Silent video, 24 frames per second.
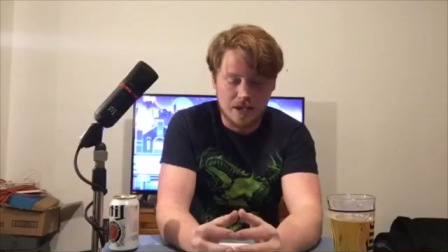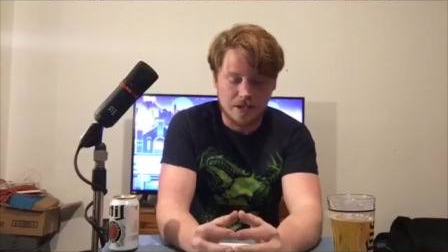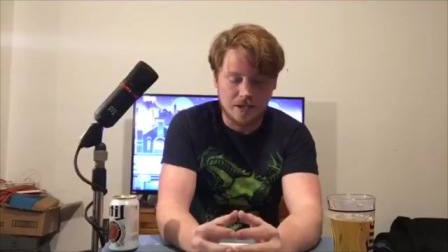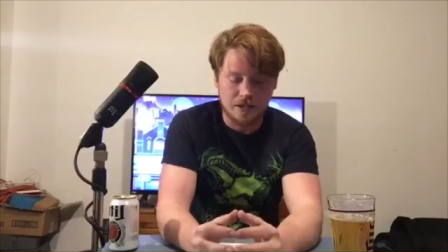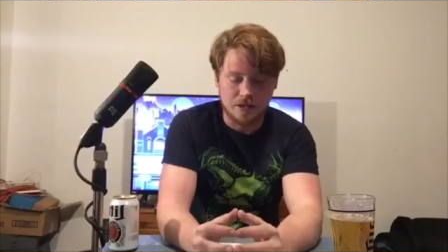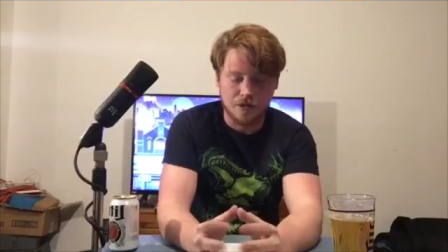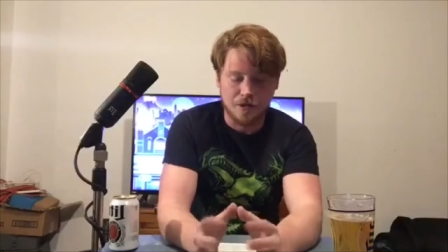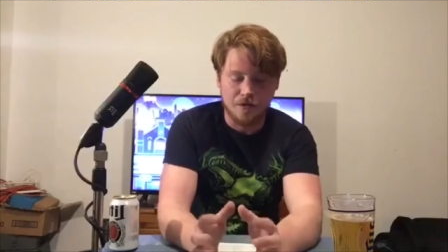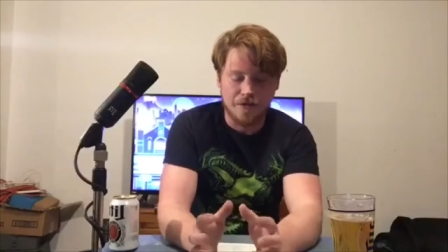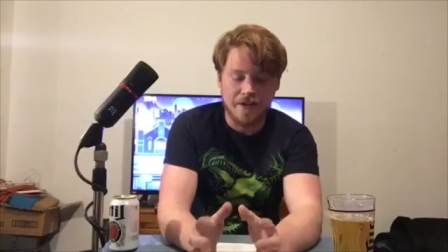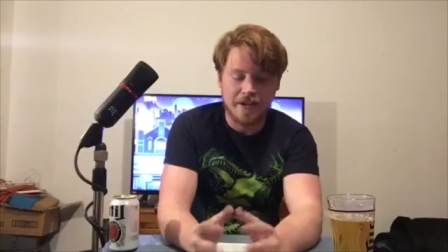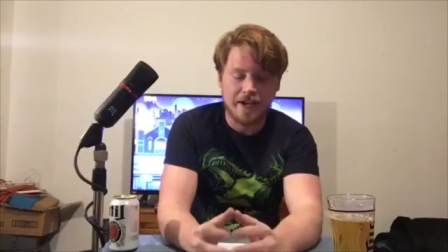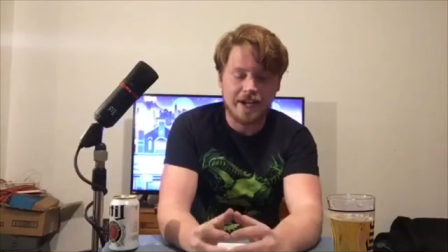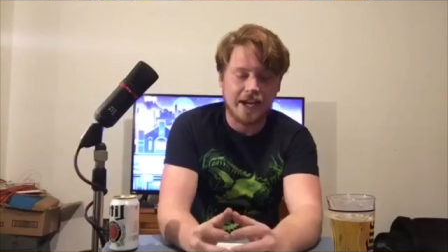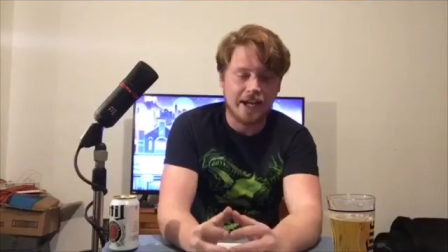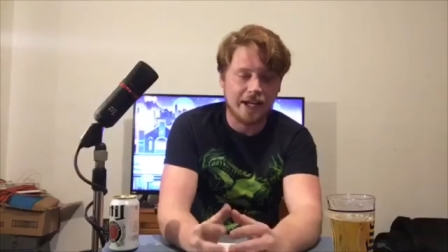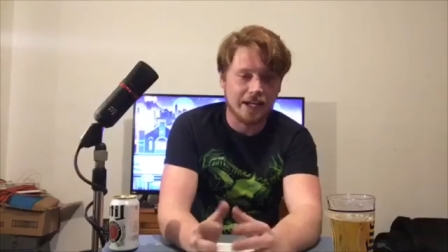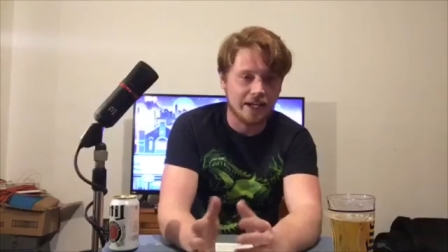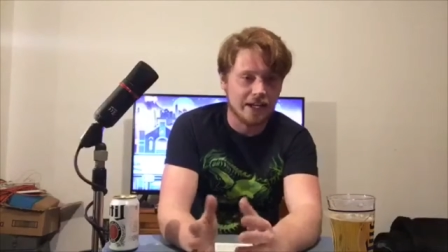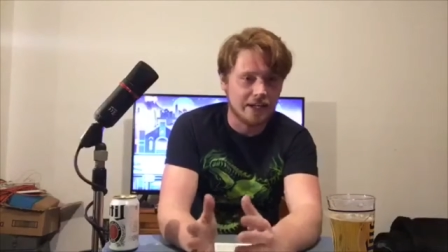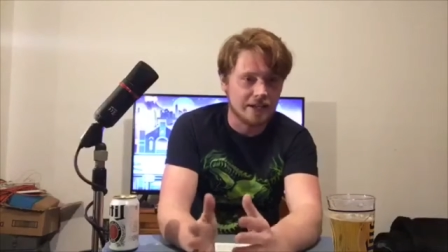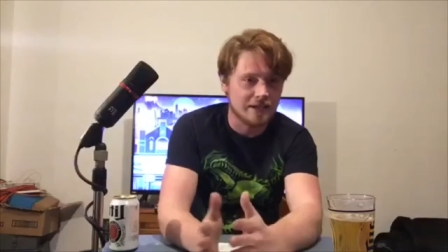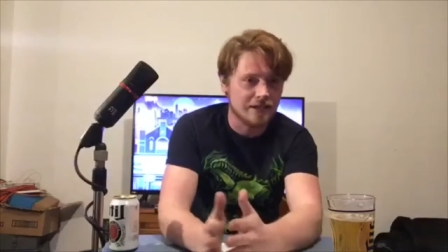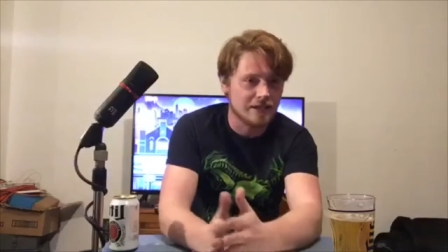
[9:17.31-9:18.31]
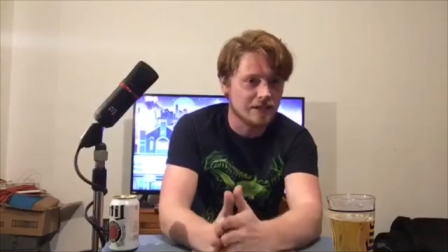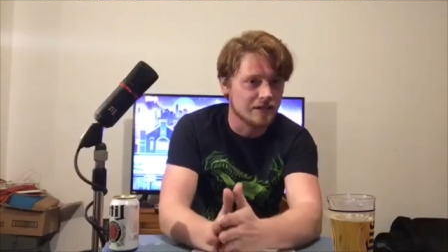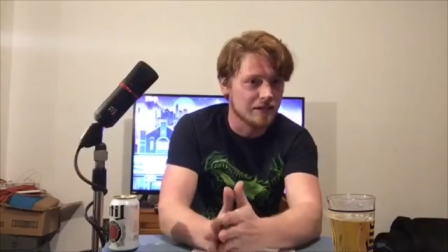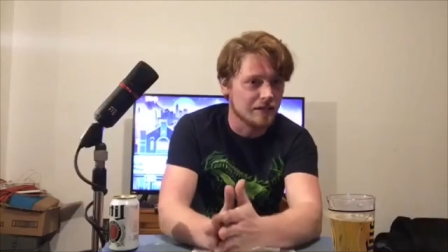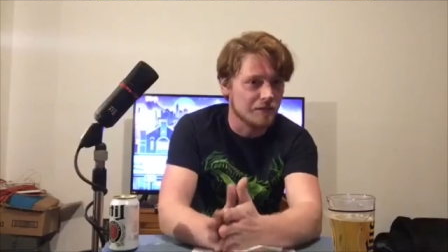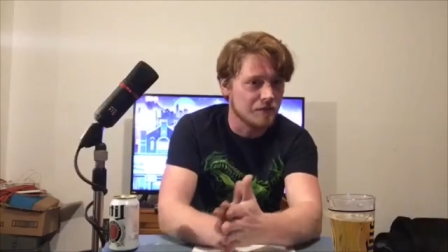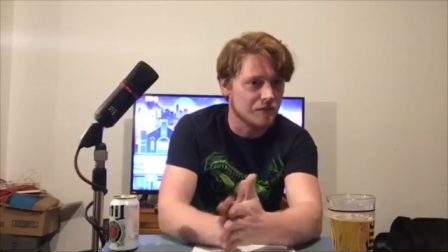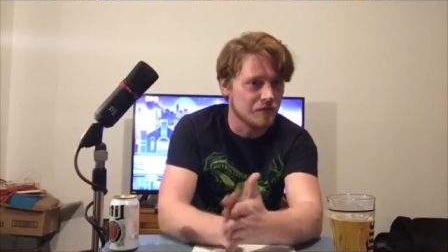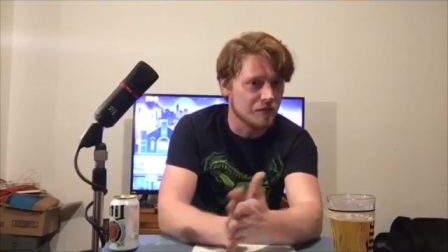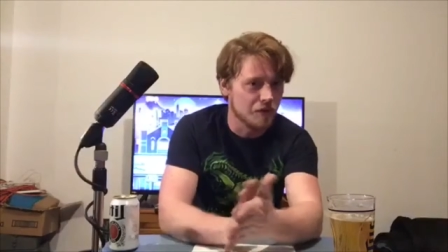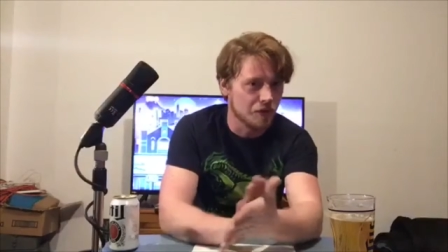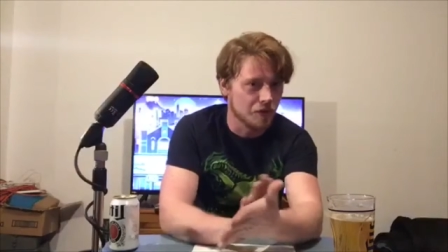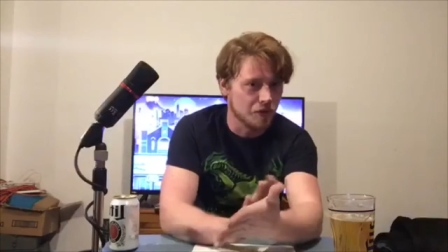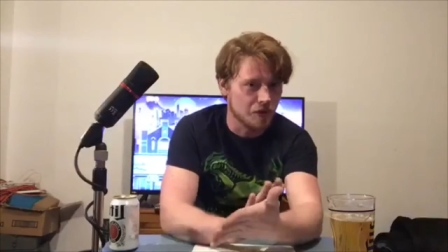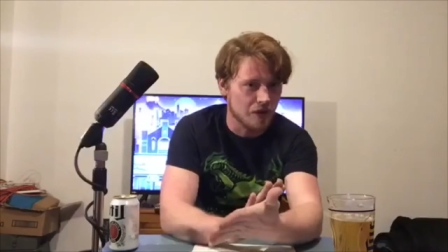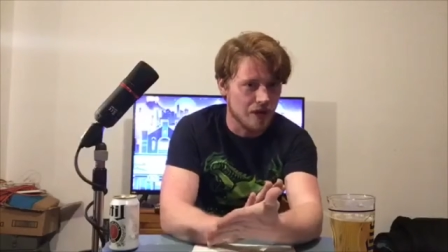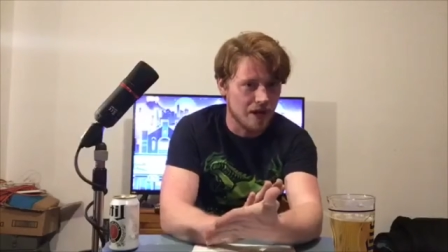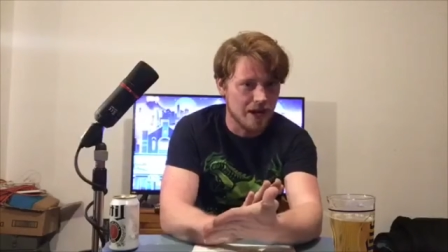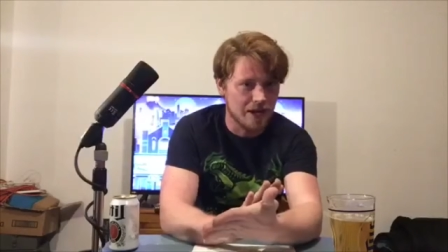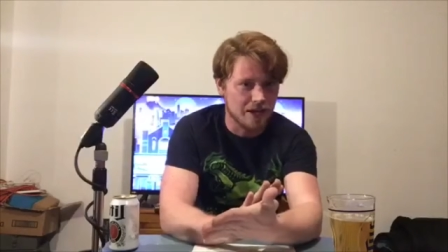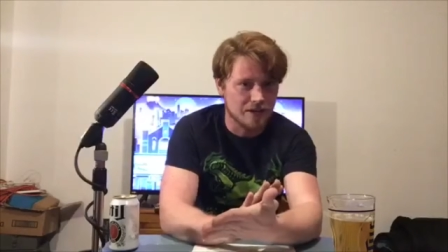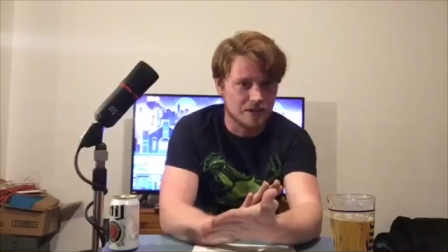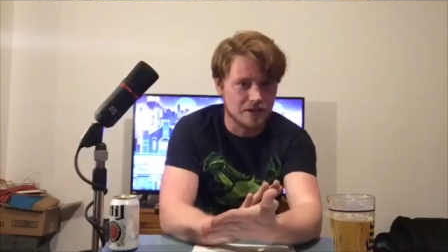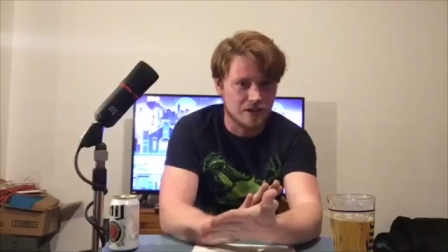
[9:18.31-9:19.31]
they kind of got to slip through the
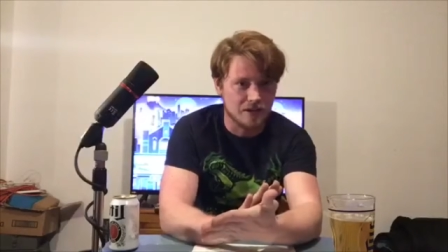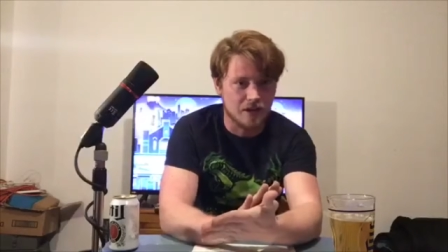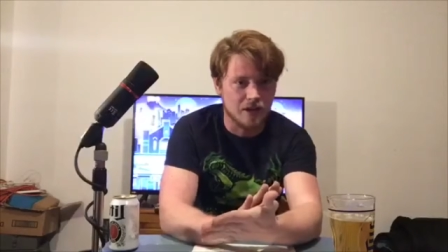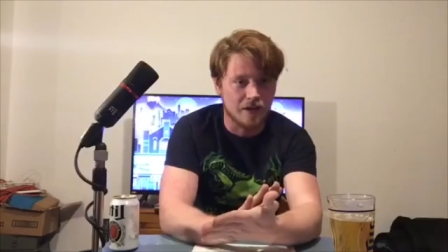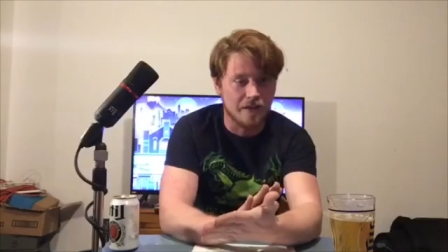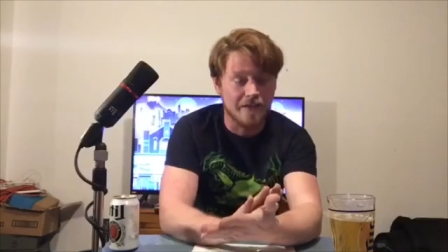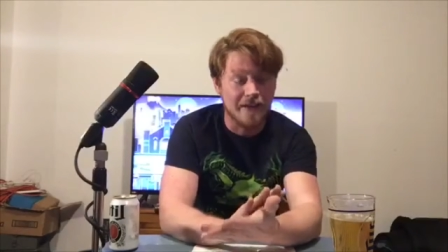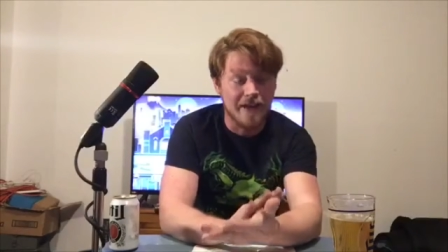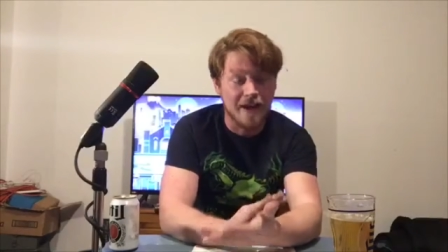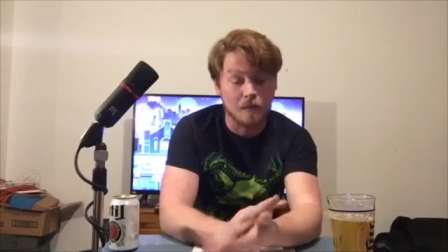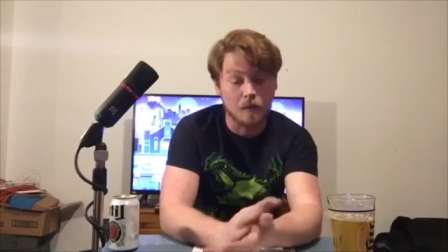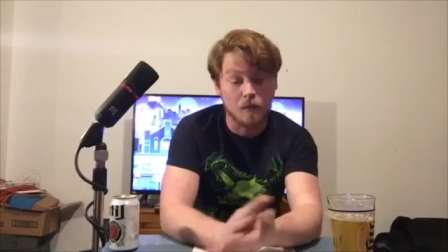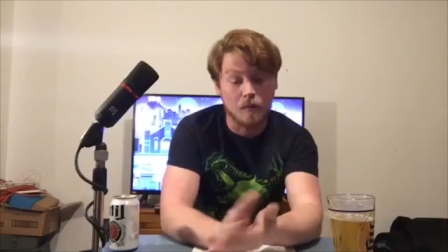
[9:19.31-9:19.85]
cracks on that.